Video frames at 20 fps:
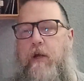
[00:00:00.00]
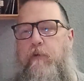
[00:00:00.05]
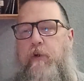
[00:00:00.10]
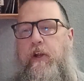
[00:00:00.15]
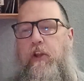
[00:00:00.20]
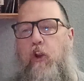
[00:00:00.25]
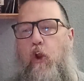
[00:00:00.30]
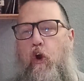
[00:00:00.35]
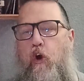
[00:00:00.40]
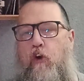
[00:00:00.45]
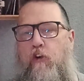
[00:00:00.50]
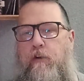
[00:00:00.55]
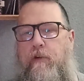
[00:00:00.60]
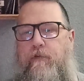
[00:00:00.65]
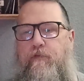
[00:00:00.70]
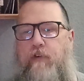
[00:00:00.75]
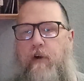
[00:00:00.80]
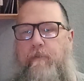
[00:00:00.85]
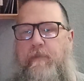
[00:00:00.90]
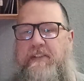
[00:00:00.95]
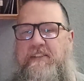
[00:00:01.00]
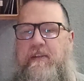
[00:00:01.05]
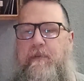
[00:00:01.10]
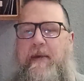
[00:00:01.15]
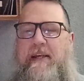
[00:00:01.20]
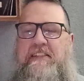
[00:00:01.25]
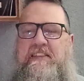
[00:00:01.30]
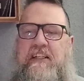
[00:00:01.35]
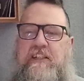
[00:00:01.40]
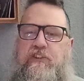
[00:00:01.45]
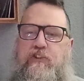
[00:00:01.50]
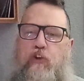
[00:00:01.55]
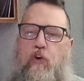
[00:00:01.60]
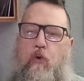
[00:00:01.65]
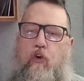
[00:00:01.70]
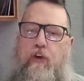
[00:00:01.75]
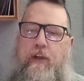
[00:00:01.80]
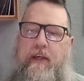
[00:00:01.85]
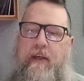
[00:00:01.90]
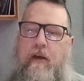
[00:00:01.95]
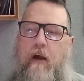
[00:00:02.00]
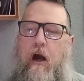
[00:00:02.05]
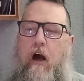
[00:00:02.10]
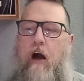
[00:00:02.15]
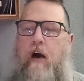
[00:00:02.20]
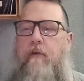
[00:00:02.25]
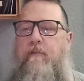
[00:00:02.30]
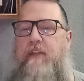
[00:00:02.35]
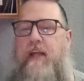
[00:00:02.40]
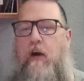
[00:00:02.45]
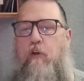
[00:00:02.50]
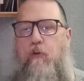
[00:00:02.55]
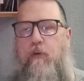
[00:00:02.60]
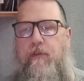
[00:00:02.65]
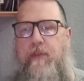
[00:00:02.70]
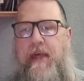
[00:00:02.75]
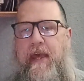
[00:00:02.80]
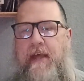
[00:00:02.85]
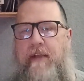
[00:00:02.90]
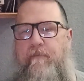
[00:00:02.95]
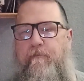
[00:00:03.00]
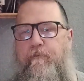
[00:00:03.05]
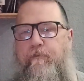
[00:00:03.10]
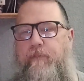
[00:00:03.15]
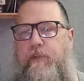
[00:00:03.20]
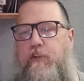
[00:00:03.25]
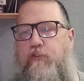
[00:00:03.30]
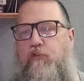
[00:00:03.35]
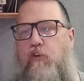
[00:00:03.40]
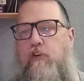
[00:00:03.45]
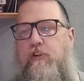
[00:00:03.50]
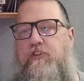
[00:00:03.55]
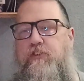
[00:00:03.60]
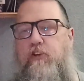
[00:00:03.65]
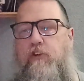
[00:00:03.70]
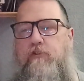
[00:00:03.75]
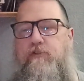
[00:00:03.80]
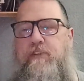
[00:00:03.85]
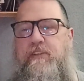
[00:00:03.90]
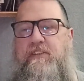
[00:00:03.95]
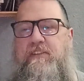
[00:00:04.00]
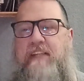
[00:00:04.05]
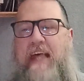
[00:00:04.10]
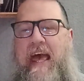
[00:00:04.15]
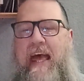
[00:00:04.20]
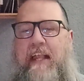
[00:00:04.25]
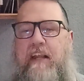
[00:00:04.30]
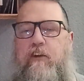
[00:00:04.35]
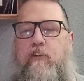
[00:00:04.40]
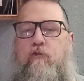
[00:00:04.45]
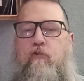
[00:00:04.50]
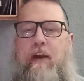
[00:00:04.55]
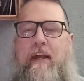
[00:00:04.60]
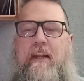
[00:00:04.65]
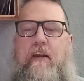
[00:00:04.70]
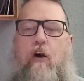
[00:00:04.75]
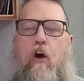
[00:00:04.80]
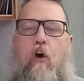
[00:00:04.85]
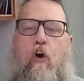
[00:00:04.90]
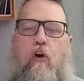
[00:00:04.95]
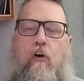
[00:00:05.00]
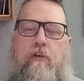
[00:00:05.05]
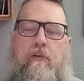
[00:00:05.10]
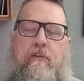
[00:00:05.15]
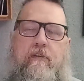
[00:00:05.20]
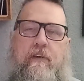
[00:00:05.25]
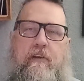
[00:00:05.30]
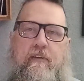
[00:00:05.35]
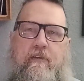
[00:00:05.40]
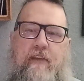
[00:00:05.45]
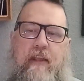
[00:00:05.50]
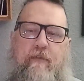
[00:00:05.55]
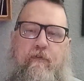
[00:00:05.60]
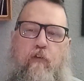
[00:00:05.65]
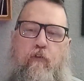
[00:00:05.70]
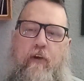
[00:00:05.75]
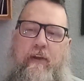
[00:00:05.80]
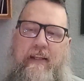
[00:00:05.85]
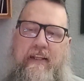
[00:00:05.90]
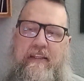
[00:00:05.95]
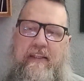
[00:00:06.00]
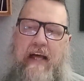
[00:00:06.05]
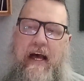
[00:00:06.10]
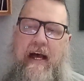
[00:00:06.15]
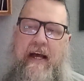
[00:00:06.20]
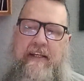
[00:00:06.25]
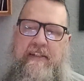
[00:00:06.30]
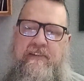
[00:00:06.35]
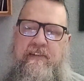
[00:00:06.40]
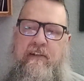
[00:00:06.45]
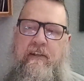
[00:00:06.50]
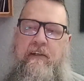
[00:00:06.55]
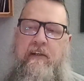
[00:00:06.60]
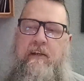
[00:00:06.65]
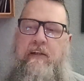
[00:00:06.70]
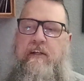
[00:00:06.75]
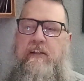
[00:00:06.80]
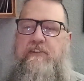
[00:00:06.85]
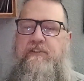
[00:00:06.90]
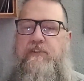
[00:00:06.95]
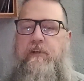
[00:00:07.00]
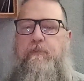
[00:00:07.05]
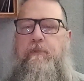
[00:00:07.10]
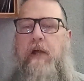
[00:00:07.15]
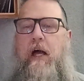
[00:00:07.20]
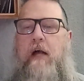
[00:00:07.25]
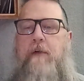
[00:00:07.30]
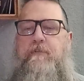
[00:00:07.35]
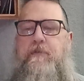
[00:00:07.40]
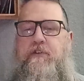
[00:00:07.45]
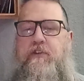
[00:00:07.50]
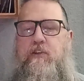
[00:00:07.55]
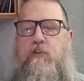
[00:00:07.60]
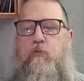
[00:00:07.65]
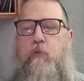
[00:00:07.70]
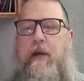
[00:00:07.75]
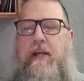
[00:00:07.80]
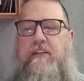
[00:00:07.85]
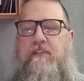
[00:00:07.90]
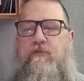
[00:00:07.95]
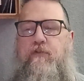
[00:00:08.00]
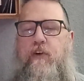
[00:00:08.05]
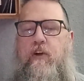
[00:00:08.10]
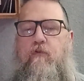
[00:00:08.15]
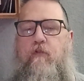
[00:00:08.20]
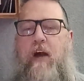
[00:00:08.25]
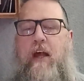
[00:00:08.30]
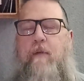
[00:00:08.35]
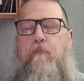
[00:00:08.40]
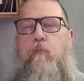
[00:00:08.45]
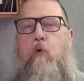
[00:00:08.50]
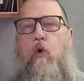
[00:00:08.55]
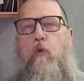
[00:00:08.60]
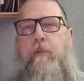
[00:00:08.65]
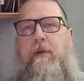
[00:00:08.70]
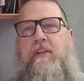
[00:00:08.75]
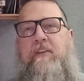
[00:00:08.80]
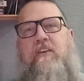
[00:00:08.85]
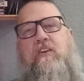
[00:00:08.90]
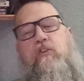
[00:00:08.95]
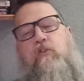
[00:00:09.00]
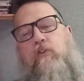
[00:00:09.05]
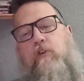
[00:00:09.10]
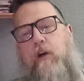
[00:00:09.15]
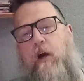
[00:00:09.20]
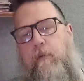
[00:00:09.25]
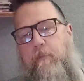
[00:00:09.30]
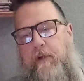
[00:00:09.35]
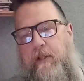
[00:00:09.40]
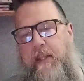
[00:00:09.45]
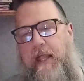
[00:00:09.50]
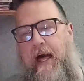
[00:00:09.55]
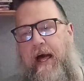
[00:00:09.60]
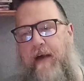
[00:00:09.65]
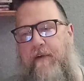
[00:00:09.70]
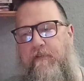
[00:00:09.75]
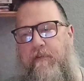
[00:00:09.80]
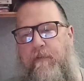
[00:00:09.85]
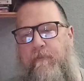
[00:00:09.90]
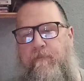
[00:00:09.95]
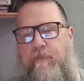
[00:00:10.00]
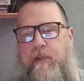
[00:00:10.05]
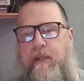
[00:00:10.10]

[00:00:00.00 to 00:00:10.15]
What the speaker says: can we learn from this amazing journey of Now and Then? The song shows us that great art never really dies. Sometimes it just waits for the right moment to come alive.